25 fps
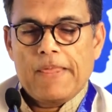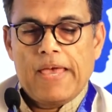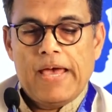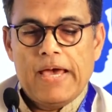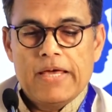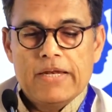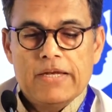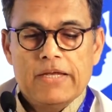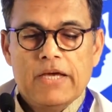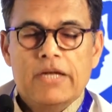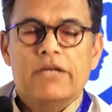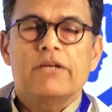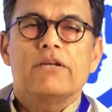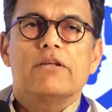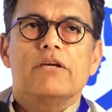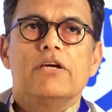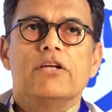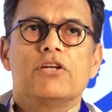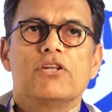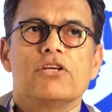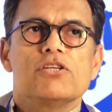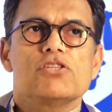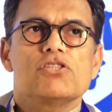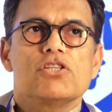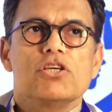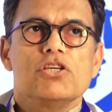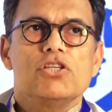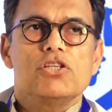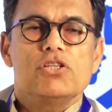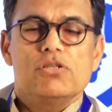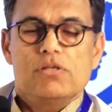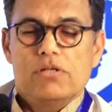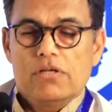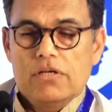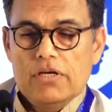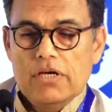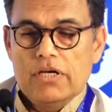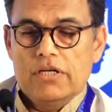And it is
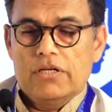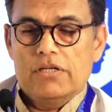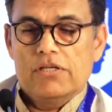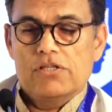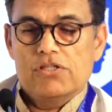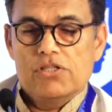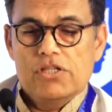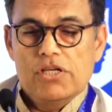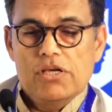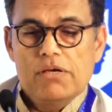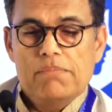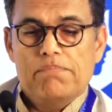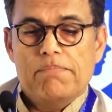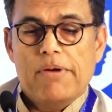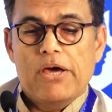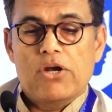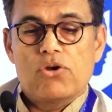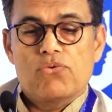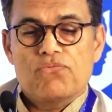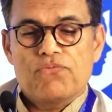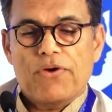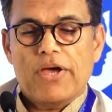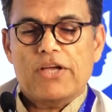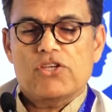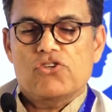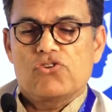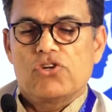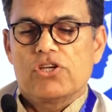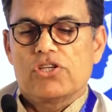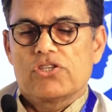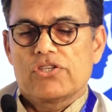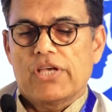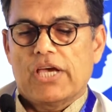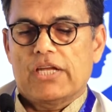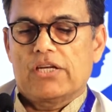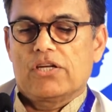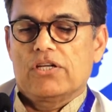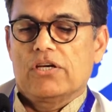the manufacturing
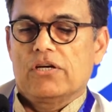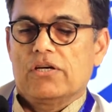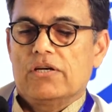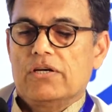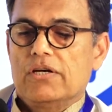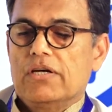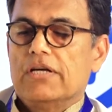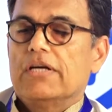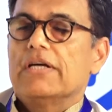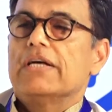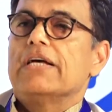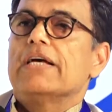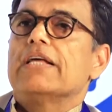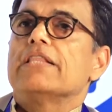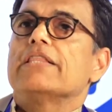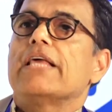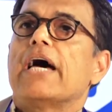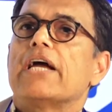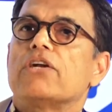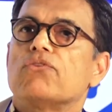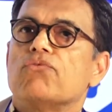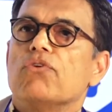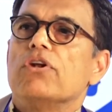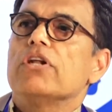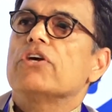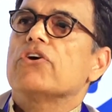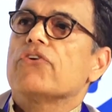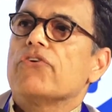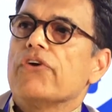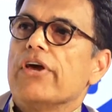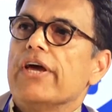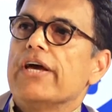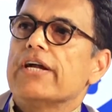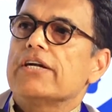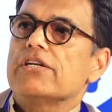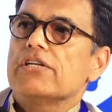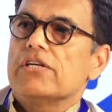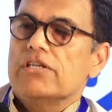sector that will
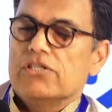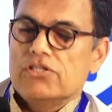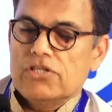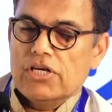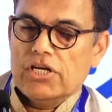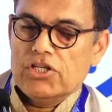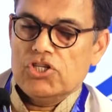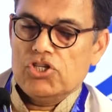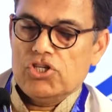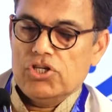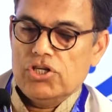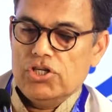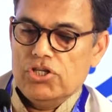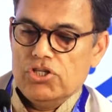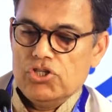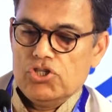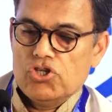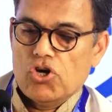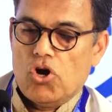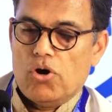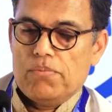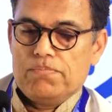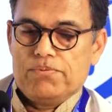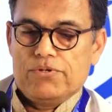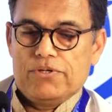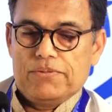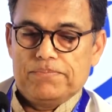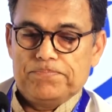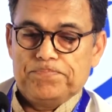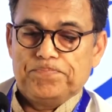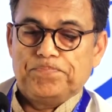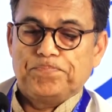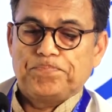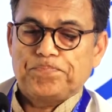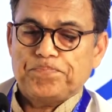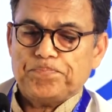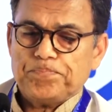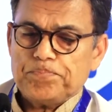create such jobs.
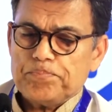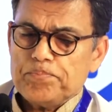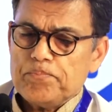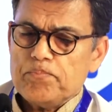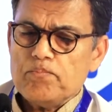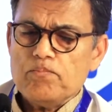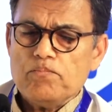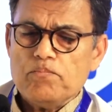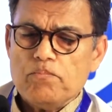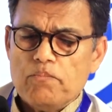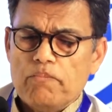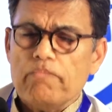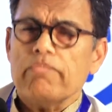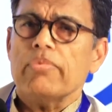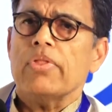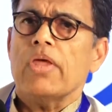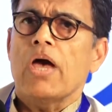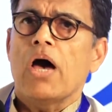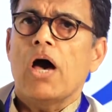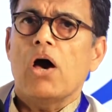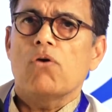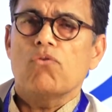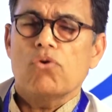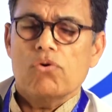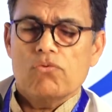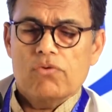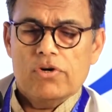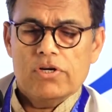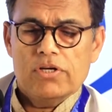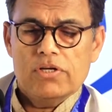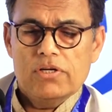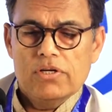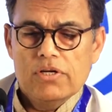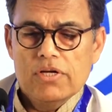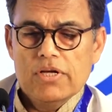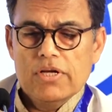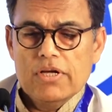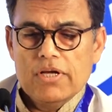
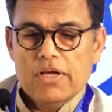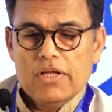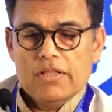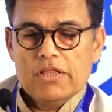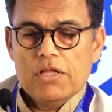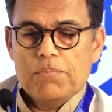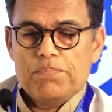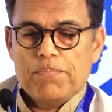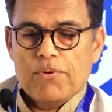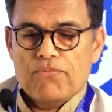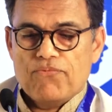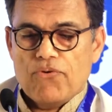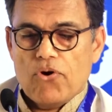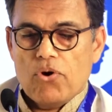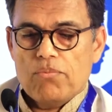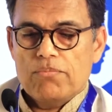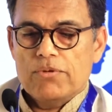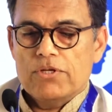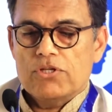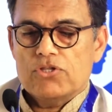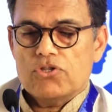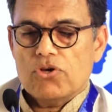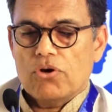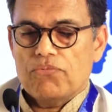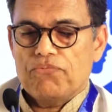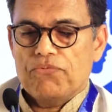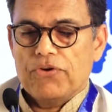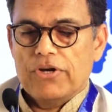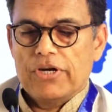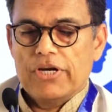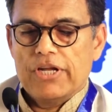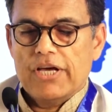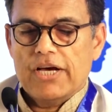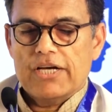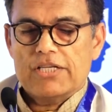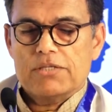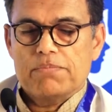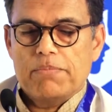However, the performance of
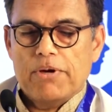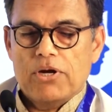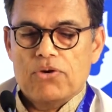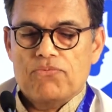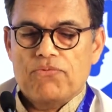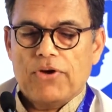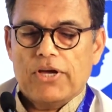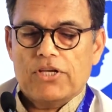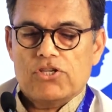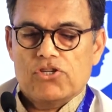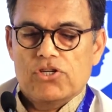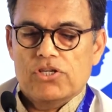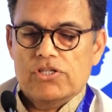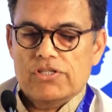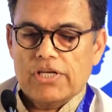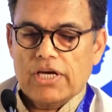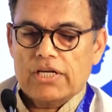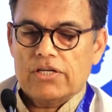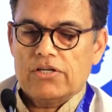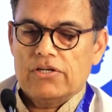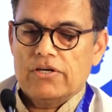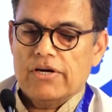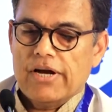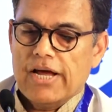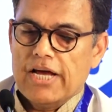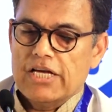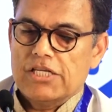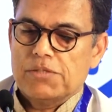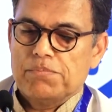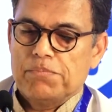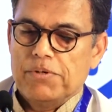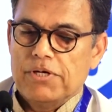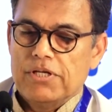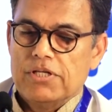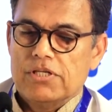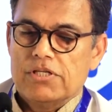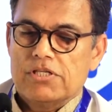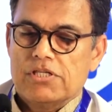India's manufacturing sector has
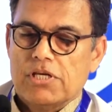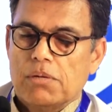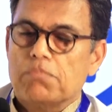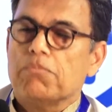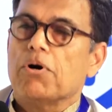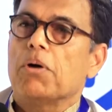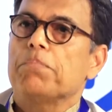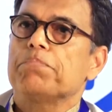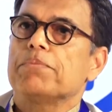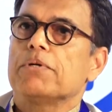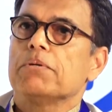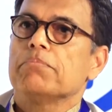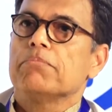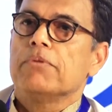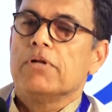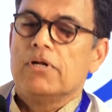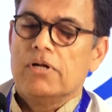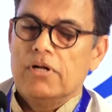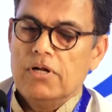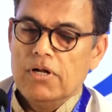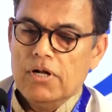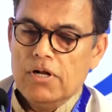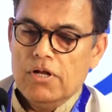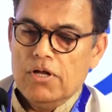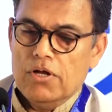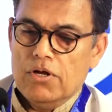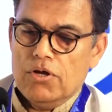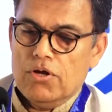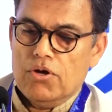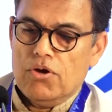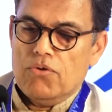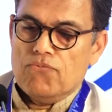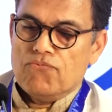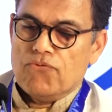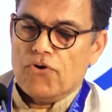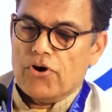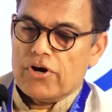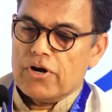been suboptimal
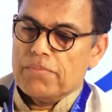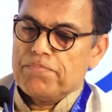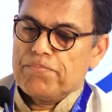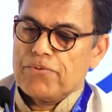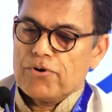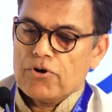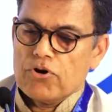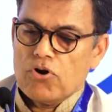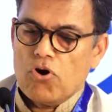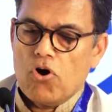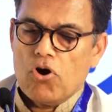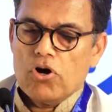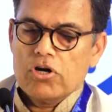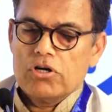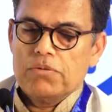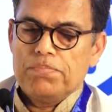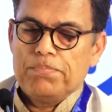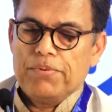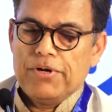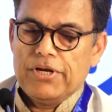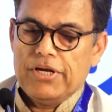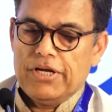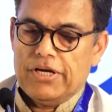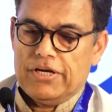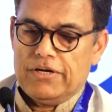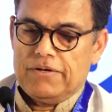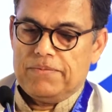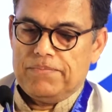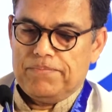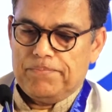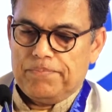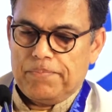for a prolonged period.